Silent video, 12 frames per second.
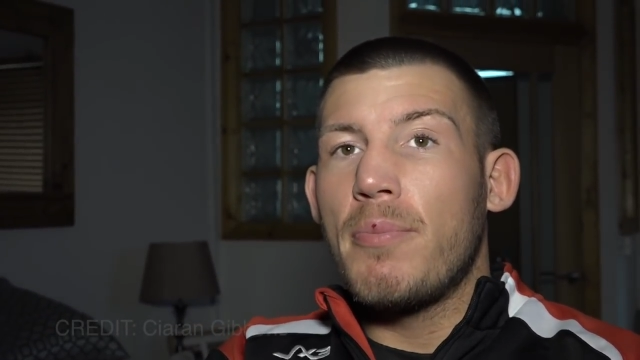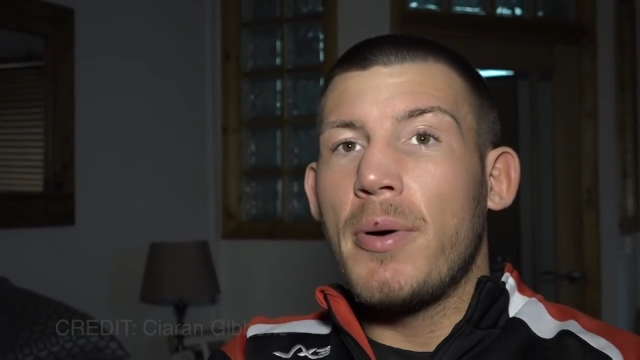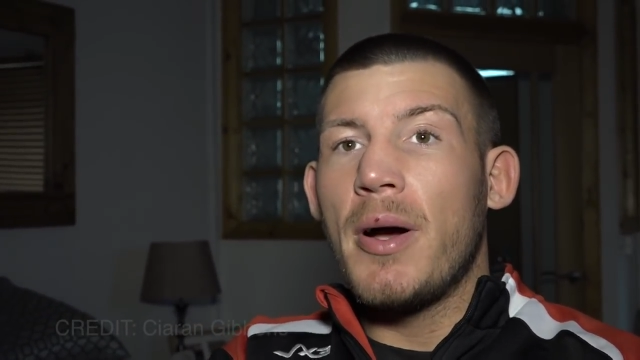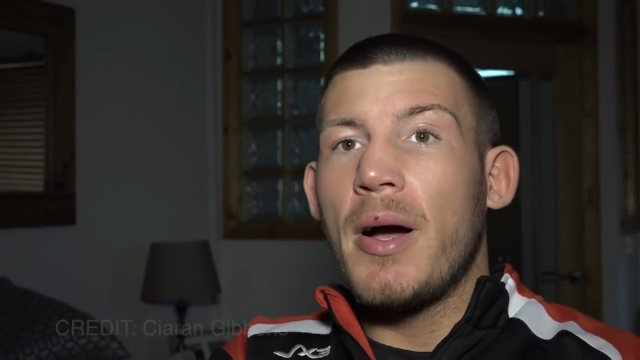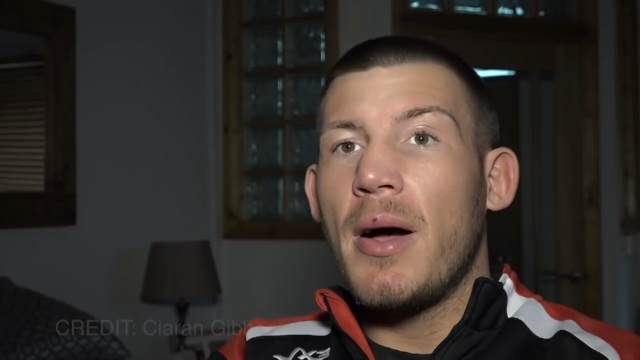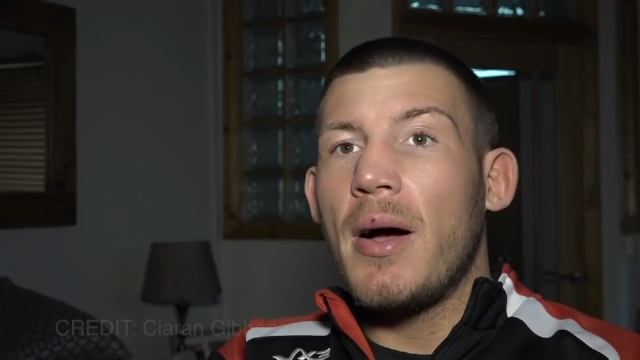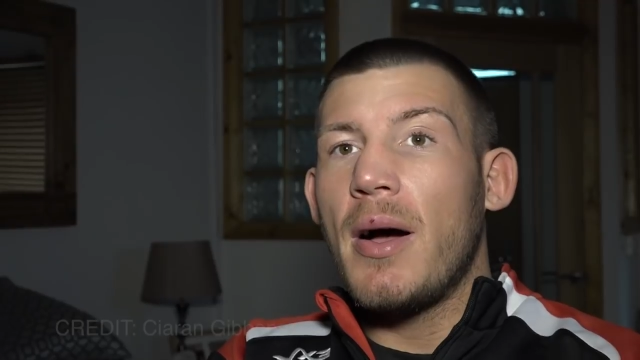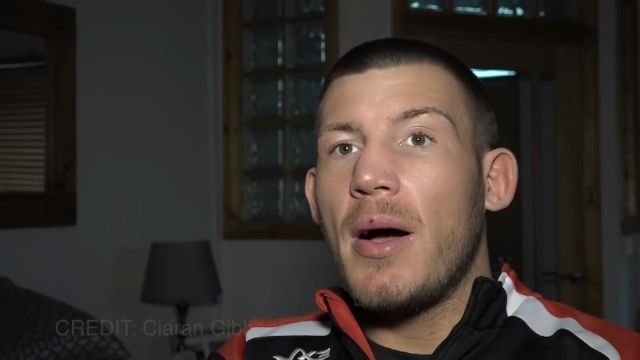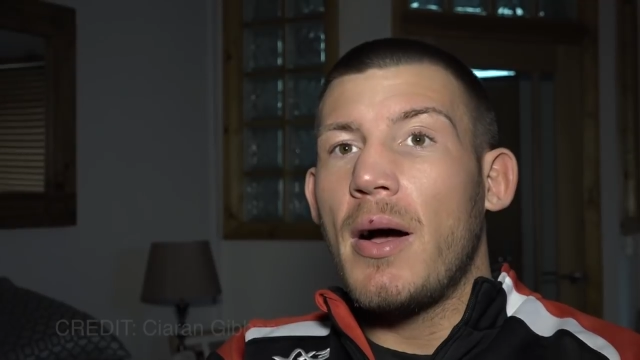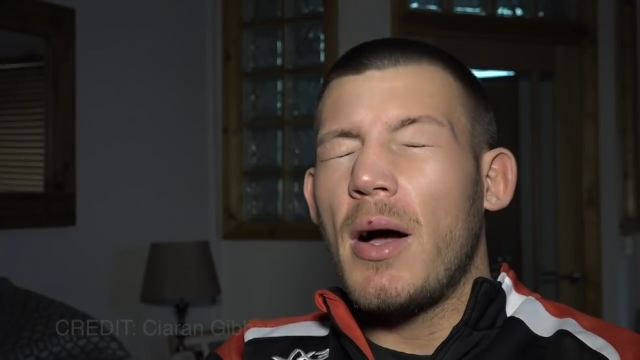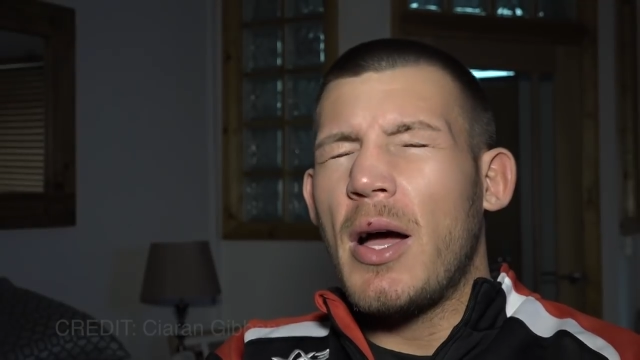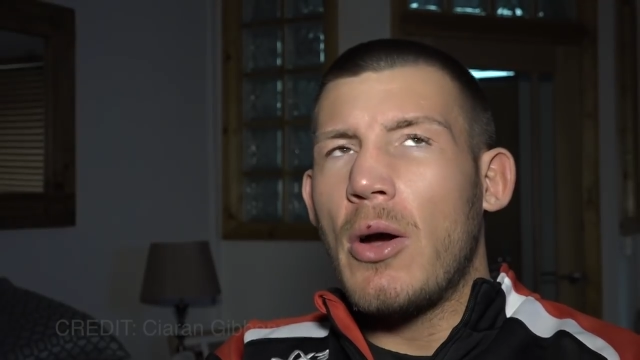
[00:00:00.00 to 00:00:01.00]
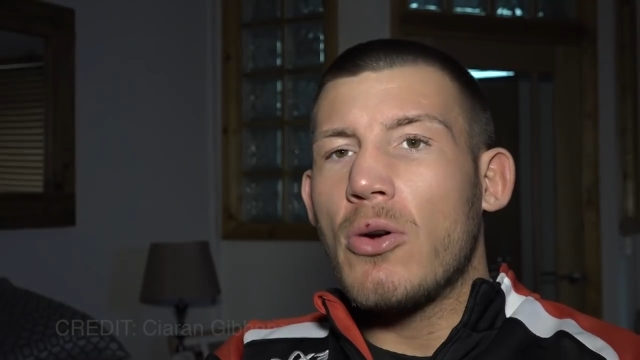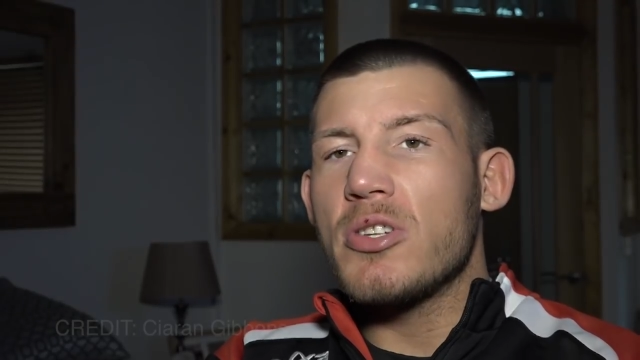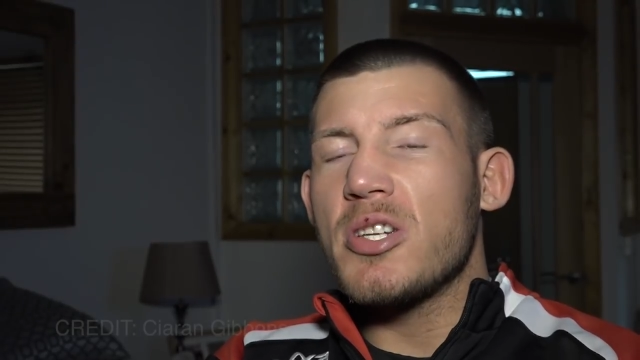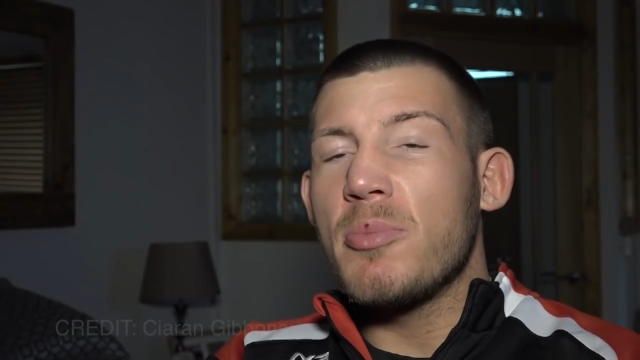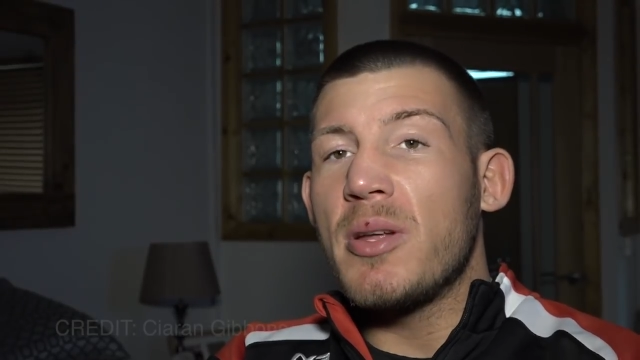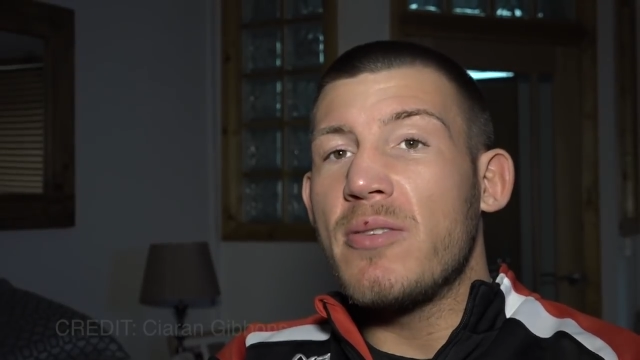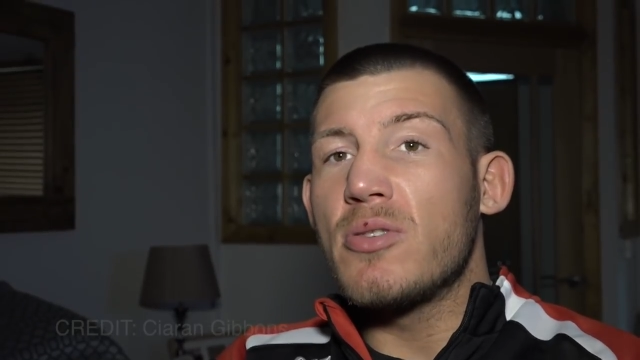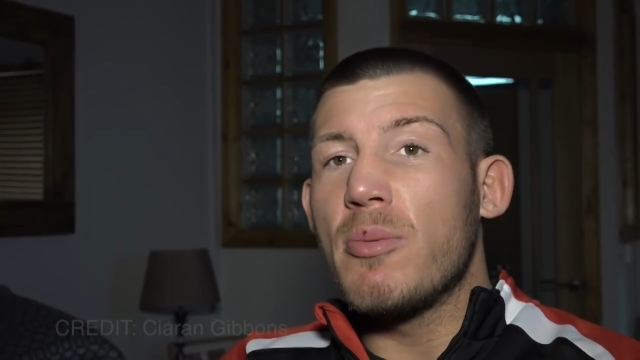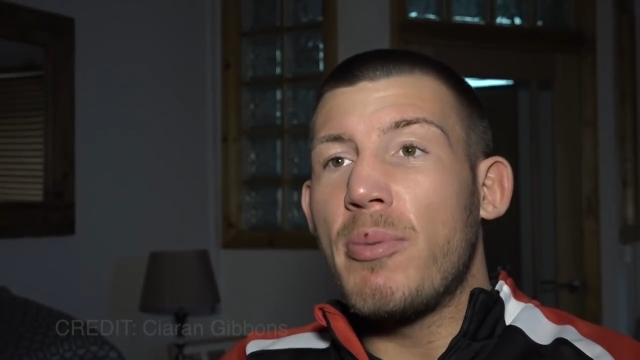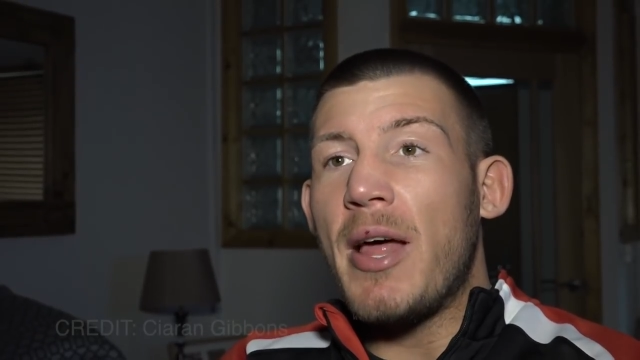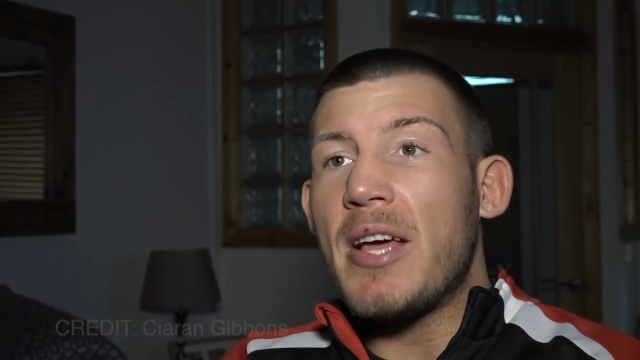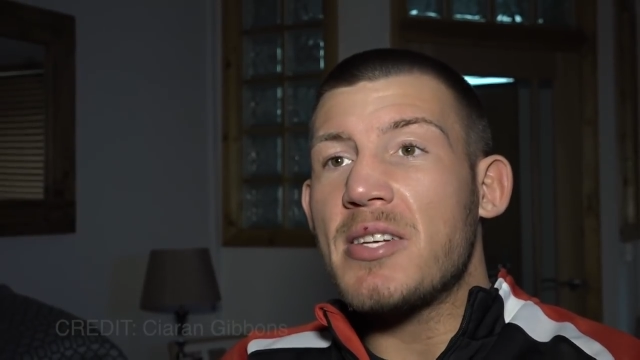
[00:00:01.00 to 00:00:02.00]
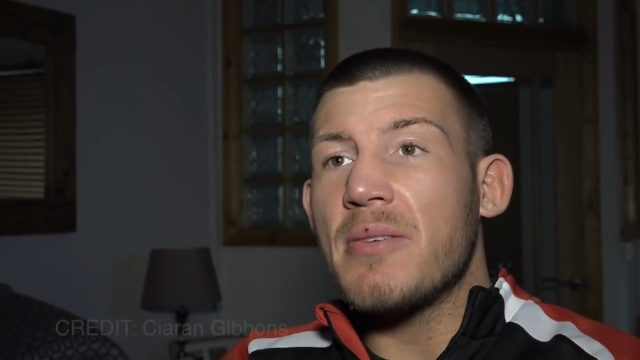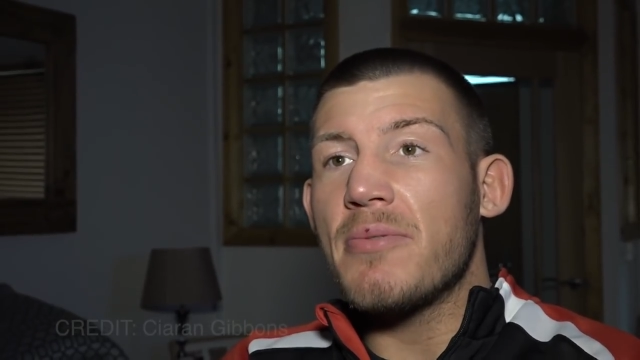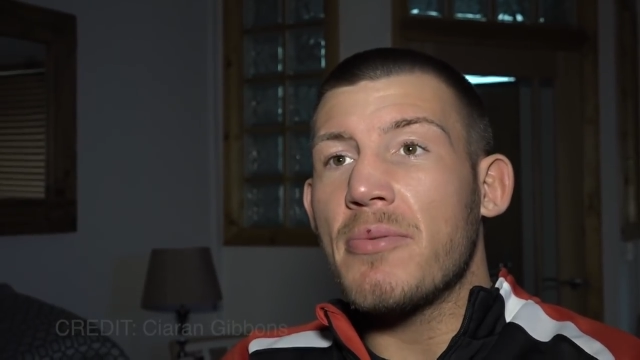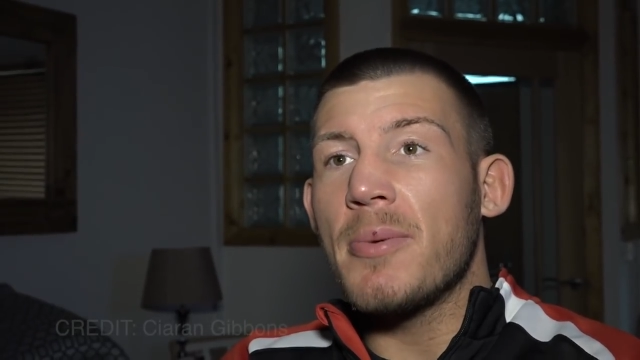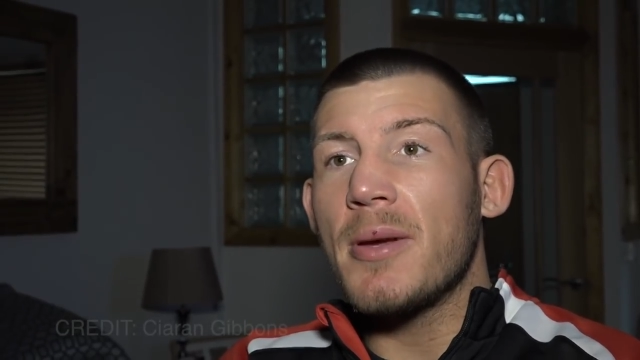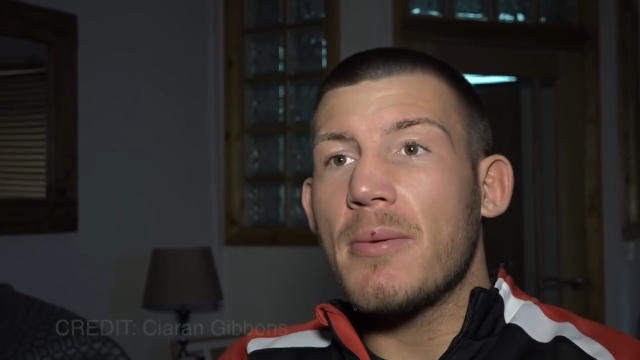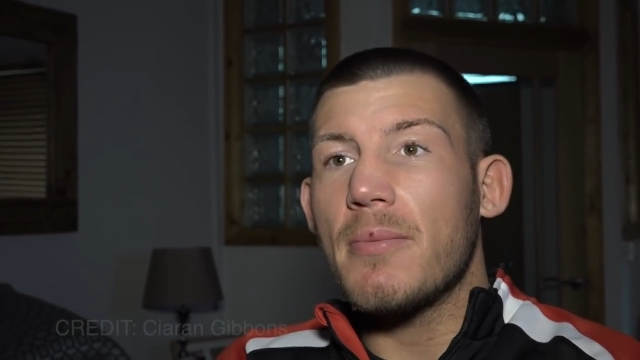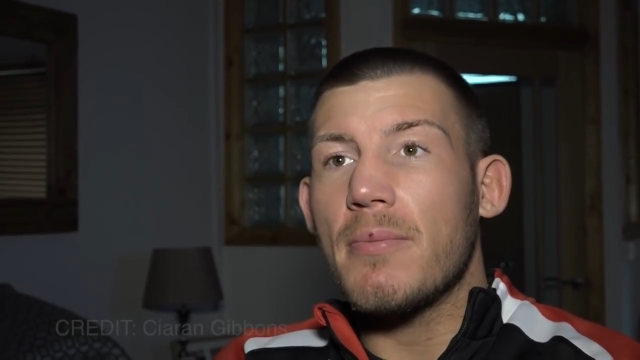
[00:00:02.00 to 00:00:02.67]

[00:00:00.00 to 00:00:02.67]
but I honestly believe it was a blessing for me,